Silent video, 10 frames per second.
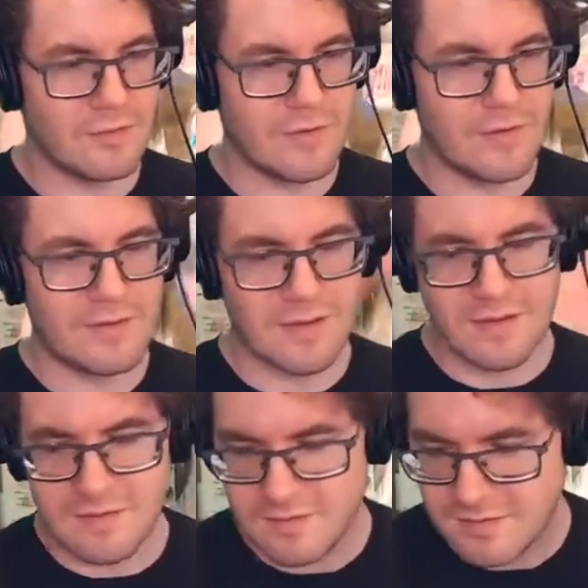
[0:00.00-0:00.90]
Zoids
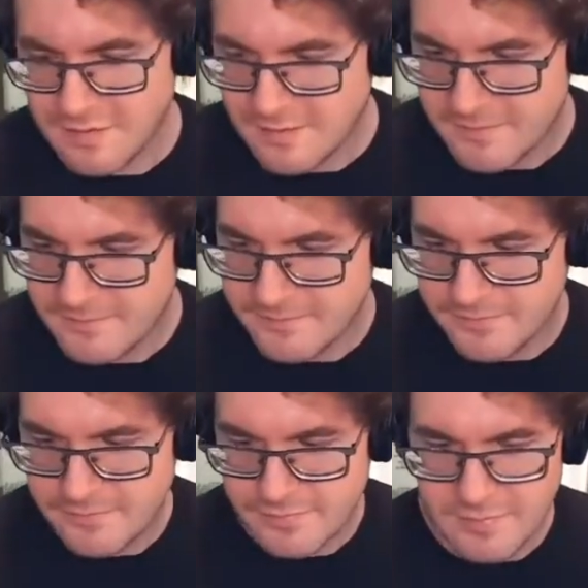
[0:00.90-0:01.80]
kits,
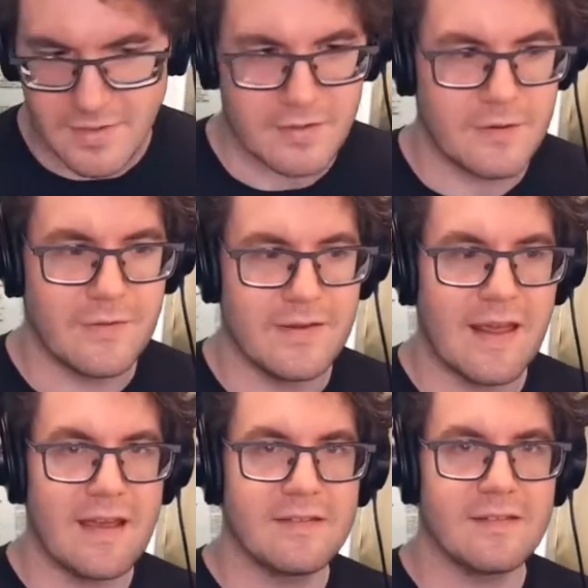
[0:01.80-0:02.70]
they're
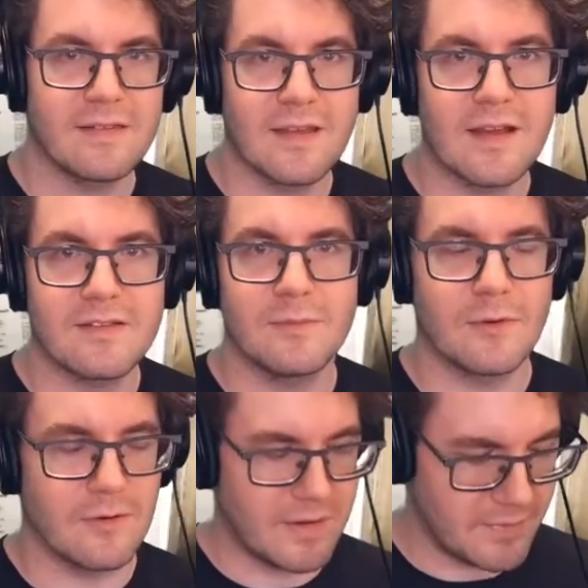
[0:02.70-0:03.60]
fantastic. They got some
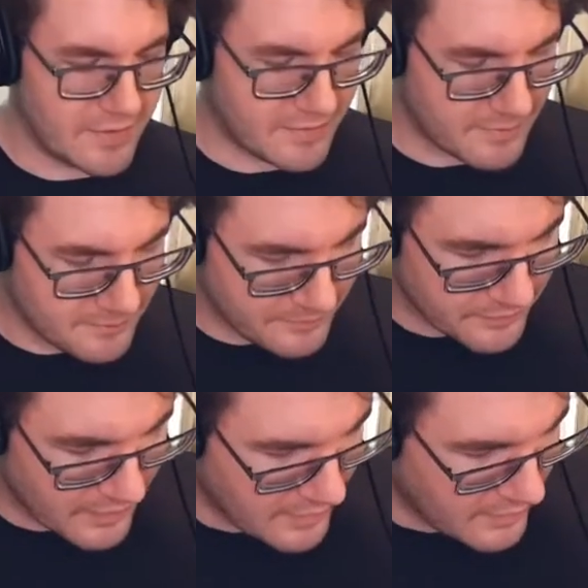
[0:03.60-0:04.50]
great bits.
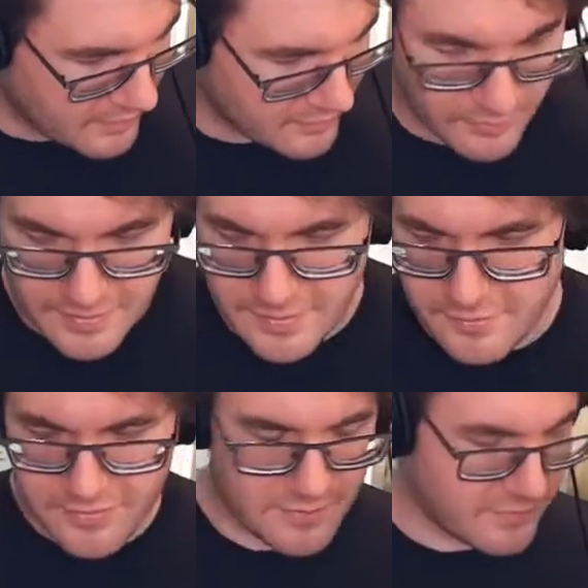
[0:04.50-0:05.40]
So we're gonna
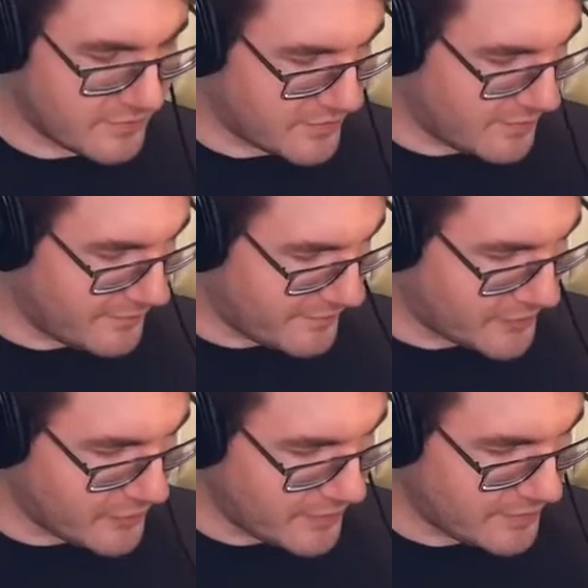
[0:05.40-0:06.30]
use some
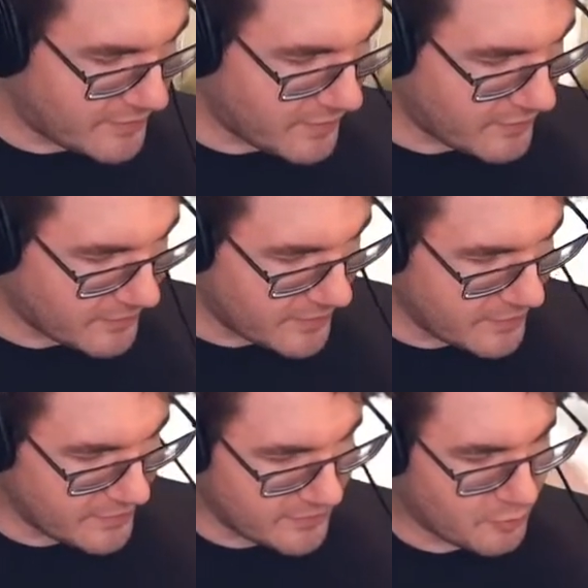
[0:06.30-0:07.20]
Zoid stuff. We're
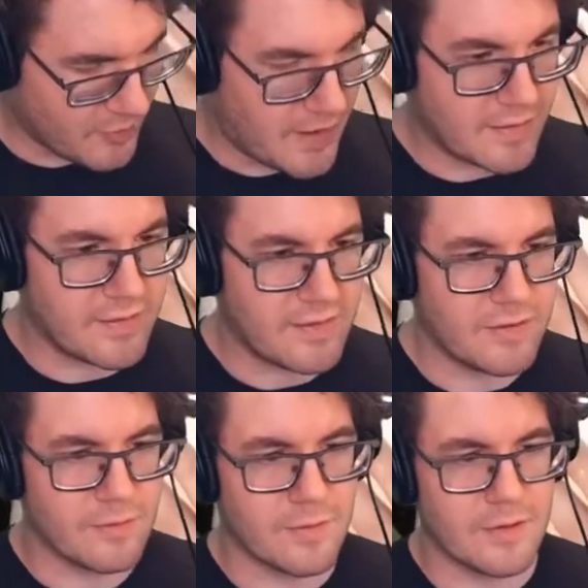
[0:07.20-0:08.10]
gonna use Brock
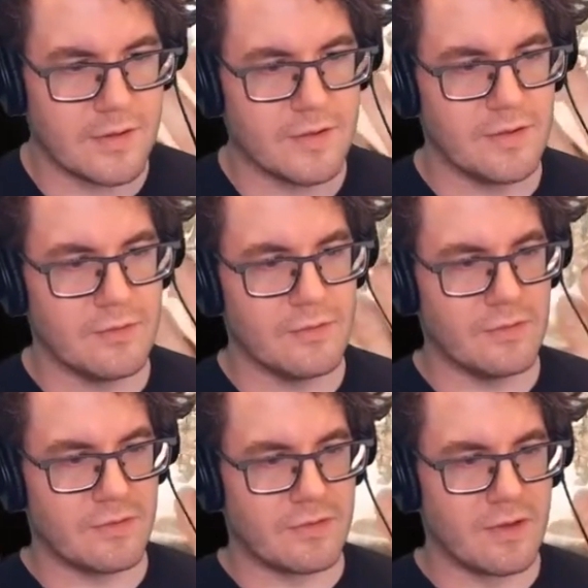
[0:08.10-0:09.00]
here. We're gonna
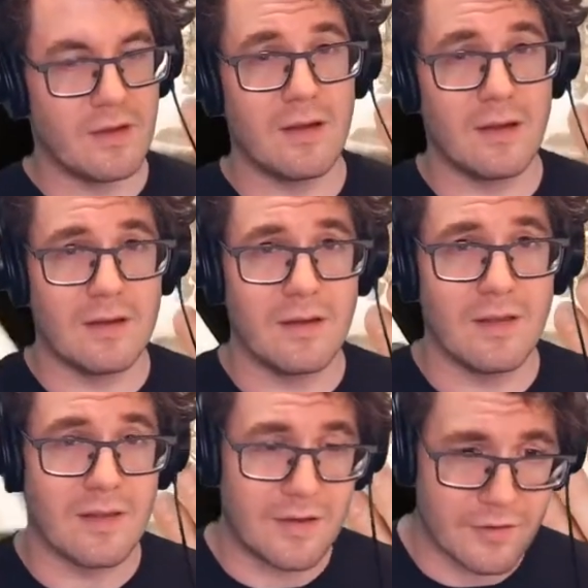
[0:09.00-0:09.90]
use a
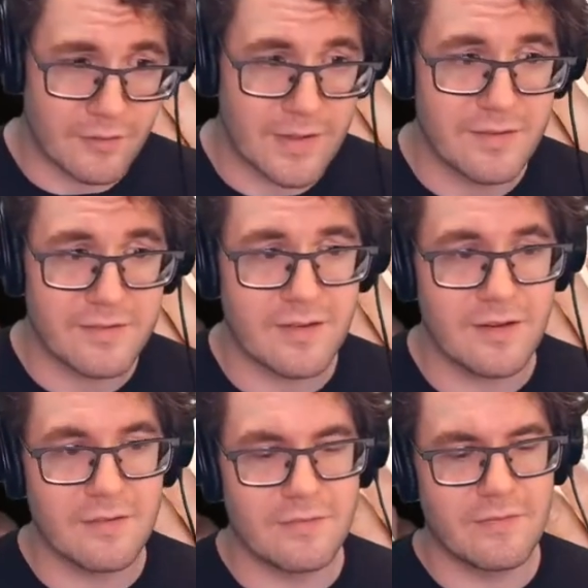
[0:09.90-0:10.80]
lot of green
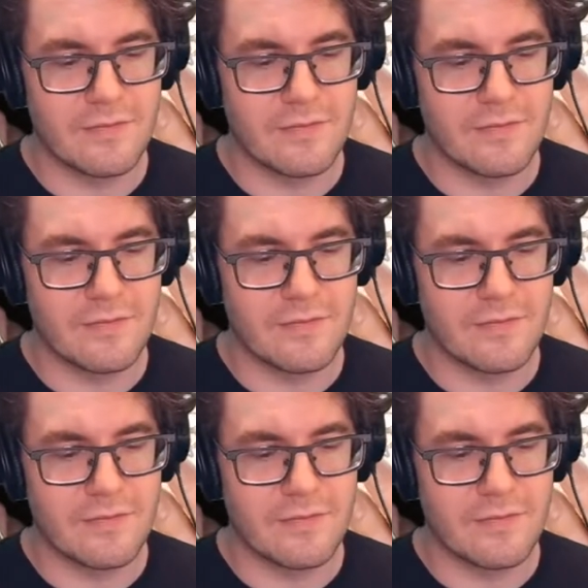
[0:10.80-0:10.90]
stuff,